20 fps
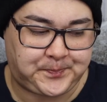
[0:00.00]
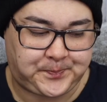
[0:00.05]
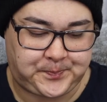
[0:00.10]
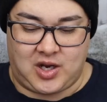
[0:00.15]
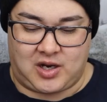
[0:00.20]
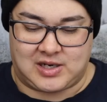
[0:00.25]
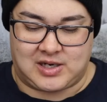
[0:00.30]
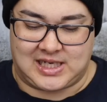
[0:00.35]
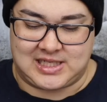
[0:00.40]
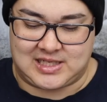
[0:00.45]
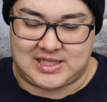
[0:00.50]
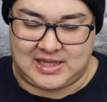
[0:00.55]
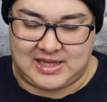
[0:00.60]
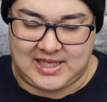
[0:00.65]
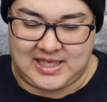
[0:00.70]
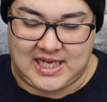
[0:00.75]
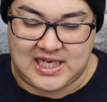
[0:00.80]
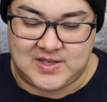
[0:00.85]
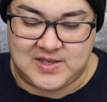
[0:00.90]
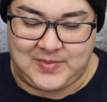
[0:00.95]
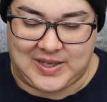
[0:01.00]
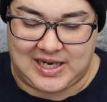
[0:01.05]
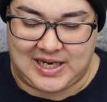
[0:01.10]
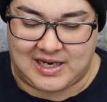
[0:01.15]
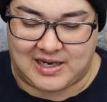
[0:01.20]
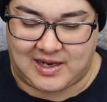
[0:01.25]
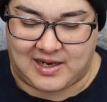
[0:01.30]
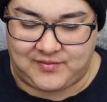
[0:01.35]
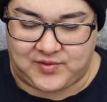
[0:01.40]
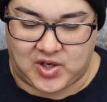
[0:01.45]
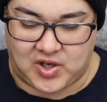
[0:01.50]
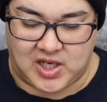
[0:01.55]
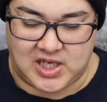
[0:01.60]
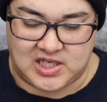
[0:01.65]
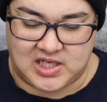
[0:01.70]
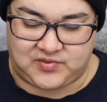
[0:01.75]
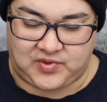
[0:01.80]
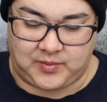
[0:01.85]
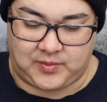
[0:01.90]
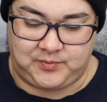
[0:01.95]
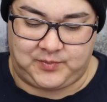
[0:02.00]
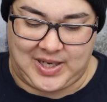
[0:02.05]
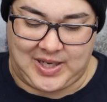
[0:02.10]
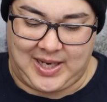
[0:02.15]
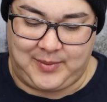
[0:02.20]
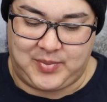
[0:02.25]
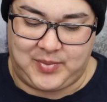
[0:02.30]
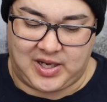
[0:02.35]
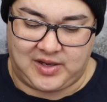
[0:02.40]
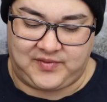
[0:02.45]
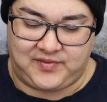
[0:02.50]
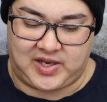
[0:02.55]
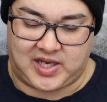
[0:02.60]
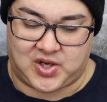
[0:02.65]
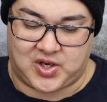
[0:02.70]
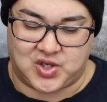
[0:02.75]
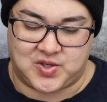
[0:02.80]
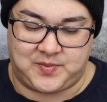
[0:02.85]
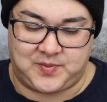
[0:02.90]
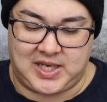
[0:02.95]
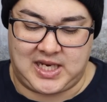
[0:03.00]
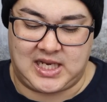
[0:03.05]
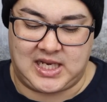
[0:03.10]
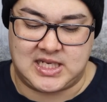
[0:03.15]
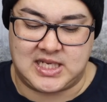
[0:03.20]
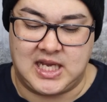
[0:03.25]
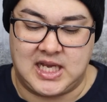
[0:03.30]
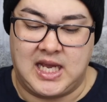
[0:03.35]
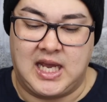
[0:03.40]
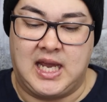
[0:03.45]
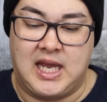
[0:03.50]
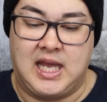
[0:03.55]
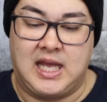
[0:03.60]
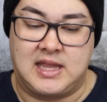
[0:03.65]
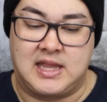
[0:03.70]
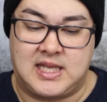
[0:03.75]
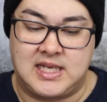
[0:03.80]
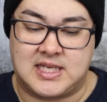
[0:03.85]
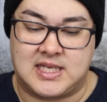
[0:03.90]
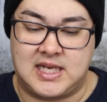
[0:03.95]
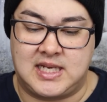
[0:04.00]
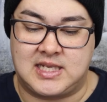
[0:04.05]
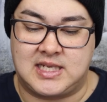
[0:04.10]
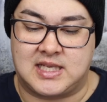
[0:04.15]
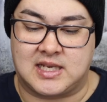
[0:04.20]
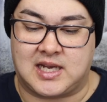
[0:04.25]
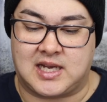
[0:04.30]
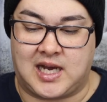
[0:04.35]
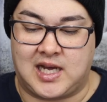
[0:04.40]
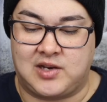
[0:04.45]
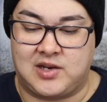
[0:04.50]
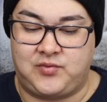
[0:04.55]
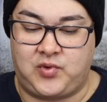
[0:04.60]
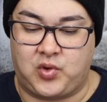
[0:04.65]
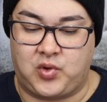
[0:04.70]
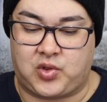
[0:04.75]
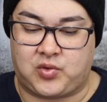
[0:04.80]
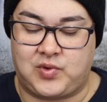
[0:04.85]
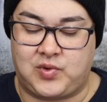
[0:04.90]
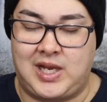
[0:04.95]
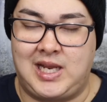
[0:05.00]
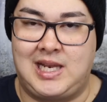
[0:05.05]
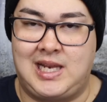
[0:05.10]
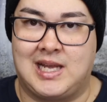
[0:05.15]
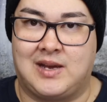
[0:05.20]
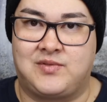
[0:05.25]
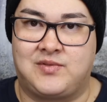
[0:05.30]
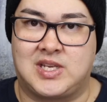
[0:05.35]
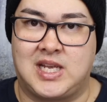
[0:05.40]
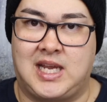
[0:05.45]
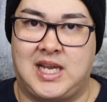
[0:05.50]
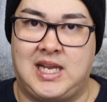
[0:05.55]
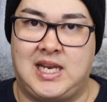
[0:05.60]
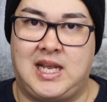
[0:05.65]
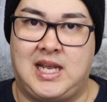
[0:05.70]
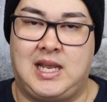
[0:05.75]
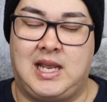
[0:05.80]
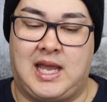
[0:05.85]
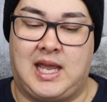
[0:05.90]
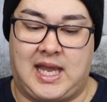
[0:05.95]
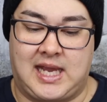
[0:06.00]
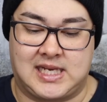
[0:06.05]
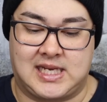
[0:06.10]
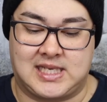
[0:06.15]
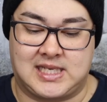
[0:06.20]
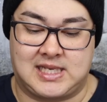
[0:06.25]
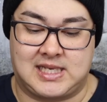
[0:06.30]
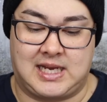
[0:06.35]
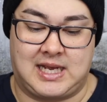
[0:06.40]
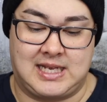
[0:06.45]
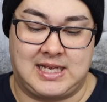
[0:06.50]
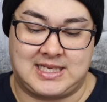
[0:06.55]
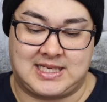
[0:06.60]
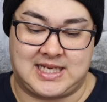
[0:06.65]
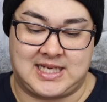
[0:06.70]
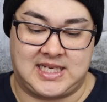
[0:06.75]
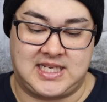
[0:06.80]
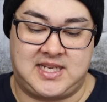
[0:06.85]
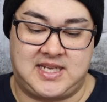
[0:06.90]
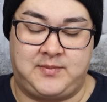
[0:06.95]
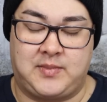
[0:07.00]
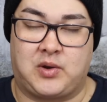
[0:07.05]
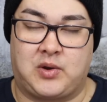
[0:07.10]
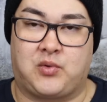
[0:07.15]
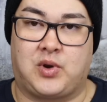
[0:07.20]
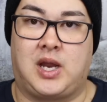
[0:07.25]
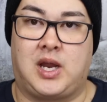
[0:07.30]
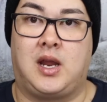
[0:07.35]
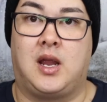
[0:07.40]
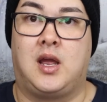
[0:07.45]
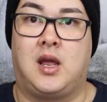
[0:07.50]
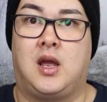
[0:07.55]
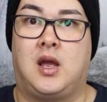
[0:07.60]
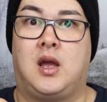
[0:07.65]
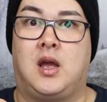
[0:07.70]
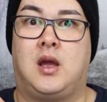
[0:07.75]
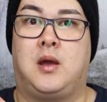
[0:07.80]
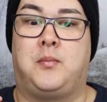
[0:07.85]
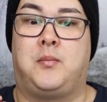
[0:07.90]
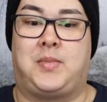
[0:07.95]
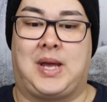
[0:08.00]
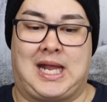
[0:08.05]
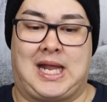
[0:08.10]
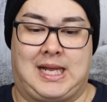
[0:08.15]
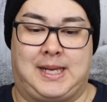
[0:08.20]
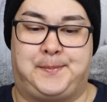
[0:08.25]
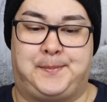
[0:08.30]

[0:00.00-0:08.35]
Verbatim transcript: Alright, so the next palette I've got is from BPerfect Cosmetics. This is the Carnival 3 Love Tahiti X Stacey Marie palette.